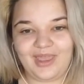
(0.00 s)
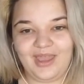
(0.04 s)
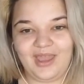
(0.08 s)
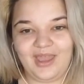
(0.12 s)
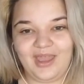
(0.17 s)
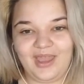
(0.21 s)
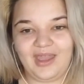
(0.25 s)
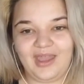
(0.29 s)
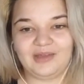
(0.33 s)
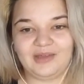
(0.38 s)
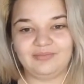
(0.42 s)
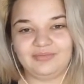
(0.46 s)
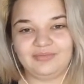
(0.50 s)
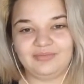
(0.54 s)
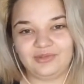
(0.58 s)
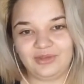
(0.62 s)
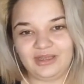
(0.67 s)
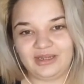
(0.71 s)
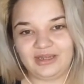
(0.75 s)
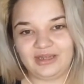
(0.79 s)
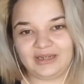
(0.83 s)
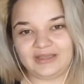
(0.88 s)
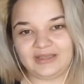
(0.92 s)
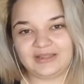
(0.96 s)
And I'm
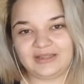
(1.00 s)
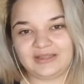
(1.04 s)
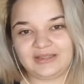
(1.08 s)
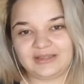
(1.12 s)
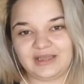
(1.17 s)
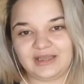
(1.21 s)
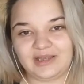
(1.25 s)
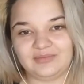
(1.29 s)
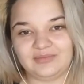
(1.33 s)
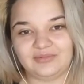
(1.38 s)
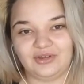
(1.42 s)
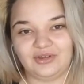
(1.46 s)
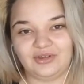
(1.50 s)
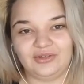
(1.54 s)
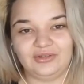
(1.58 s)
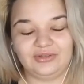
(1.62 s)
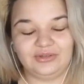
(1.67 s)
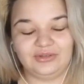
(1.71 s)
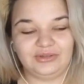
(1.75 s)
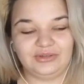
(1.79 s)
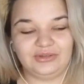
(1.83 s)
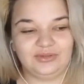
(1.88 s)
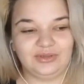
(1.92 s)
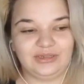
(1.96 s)
doing
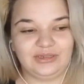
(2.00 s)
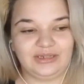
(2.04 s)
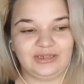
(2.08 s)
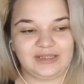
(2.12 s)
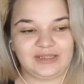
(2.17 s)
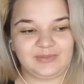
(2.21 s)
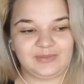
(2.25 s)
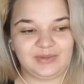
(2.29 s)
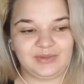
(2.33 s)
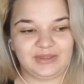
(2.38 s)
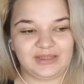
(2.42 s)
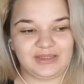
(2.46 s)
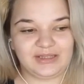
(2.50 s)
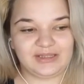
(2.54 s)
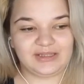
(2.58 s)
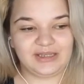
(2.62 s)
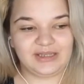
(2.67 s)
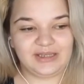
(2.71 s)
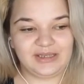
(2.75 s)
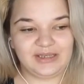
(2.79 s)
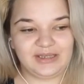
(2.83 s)
this, because,